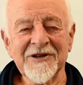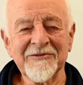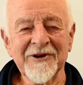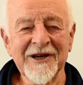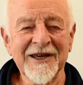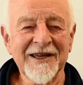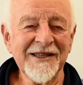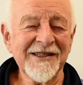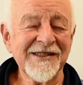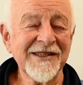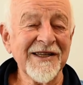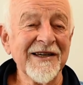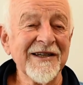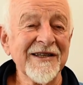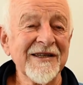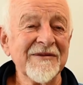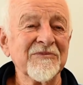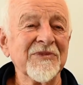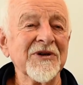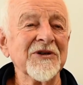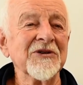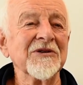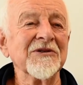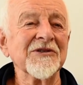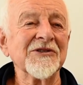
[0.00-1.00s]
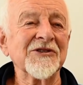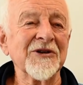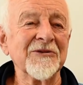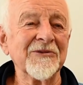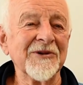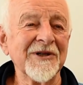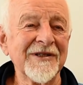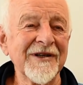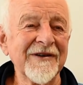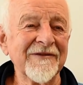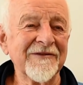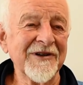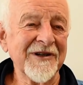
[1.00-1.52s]
wickets in eight balls or
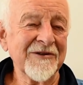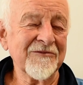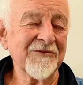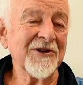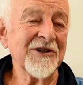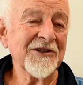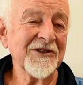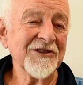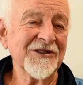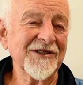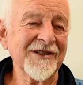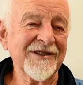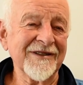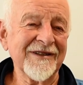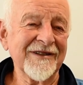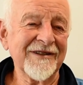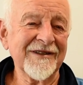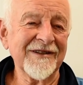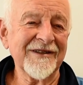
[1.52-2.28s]
whatever it was.